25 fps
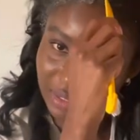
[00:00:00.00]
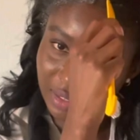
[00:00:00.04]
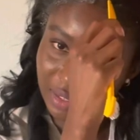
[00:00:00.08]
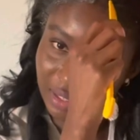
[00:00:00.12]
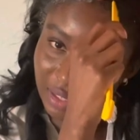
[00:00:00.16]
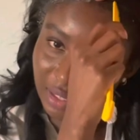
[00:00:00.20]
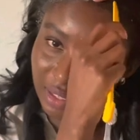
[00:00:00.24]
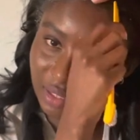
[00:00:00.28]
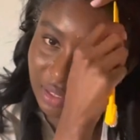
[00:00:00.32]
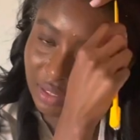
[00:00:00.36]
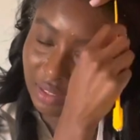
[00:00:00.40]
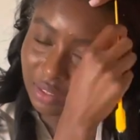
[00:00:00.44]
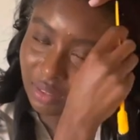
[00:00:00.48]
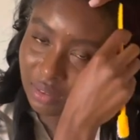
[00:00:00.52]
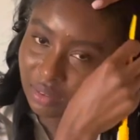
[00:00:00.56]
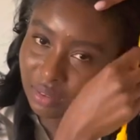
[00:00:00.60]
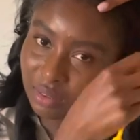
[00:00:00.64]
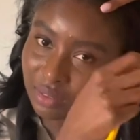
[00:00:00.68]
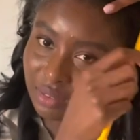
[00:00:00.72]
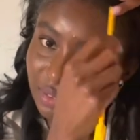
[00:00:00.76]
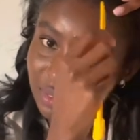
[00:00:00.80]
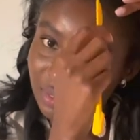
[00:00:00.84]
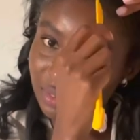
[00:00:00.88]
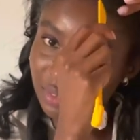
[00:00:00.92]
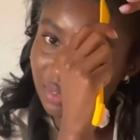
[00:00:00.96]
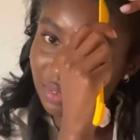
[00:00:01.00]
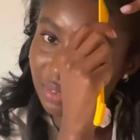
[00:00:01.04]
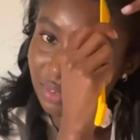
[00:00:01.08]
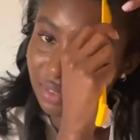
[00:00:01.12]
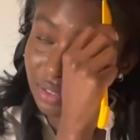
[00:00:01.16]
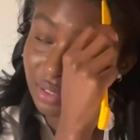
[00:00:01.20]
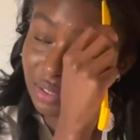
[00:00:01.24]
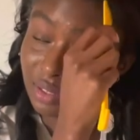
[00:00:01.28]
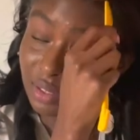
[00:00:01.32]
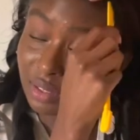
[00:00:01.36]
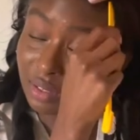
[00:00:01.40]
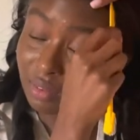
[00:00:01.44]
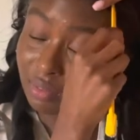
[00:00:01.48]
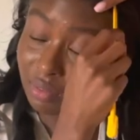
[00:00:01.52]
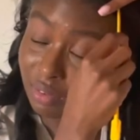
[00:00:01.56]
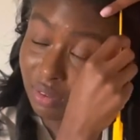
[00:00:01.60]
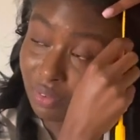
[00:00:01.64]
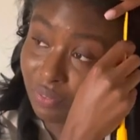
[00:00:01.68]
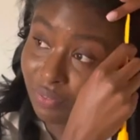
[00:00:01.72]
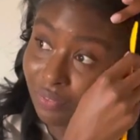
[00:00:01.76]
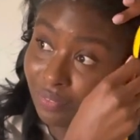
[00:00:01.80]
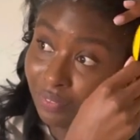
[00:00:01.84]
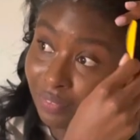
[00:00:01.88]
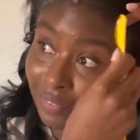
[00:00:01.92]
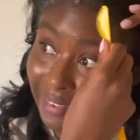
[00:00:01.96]
thing.
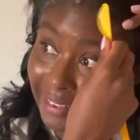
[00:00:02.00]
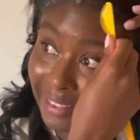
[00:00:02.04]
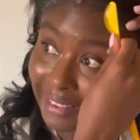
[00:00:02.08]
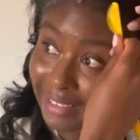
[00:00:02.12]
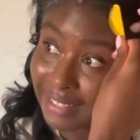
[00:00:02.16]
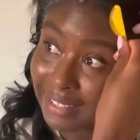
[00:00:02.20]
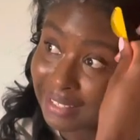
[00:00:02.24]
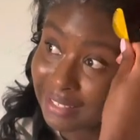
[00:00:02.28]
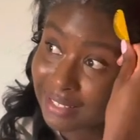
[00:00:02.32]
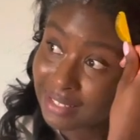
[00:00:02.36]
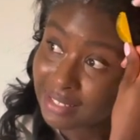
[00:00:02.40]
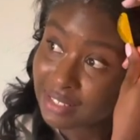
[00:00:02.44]
Reflect,